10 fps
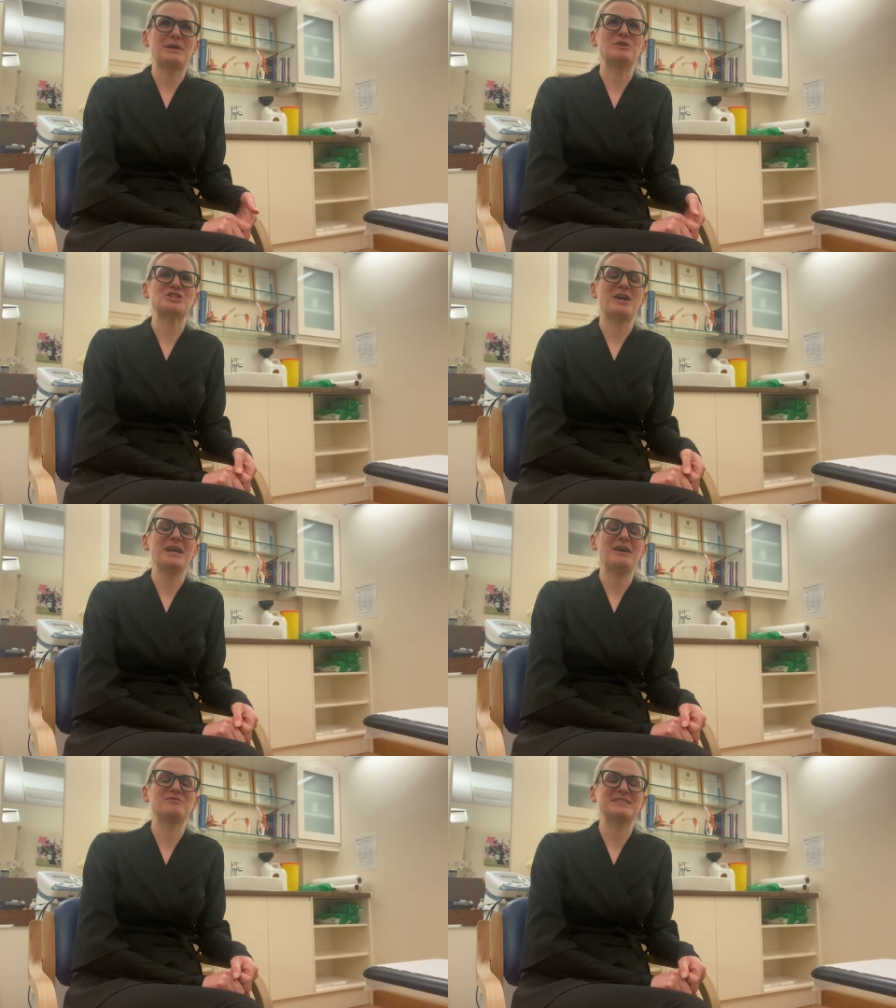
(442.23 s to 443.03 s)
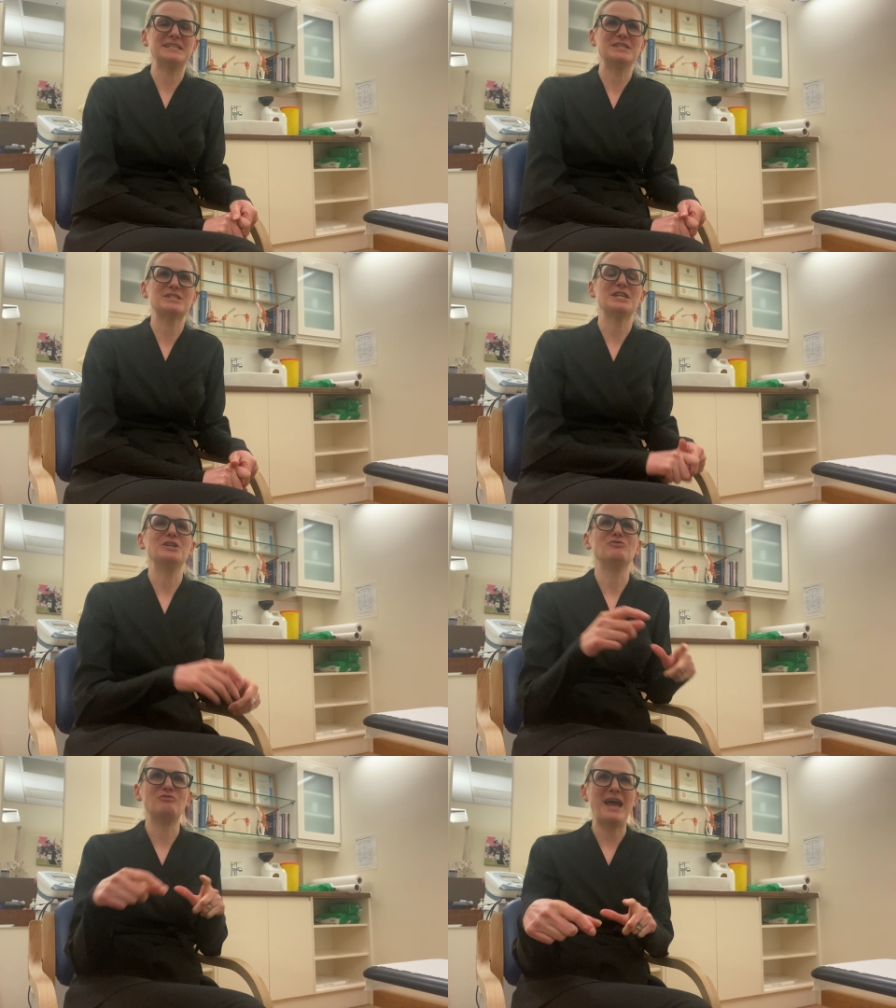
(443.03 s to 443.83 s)
which I have since
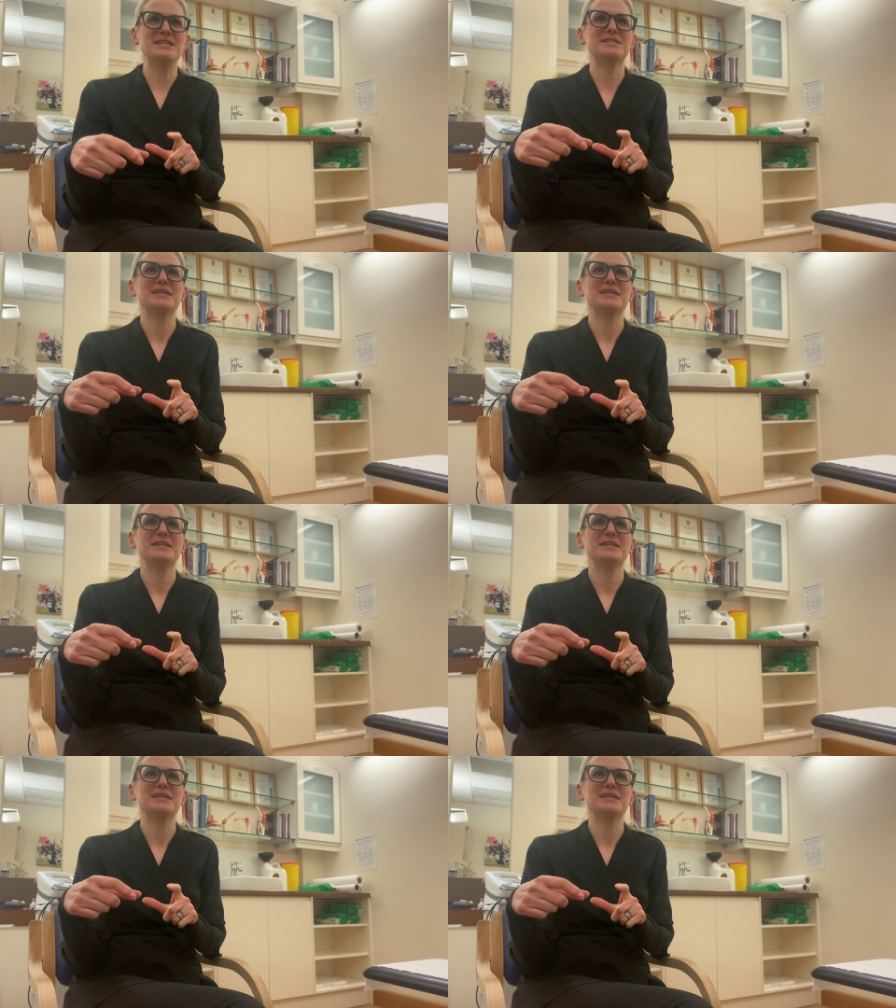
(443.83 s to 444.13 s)
read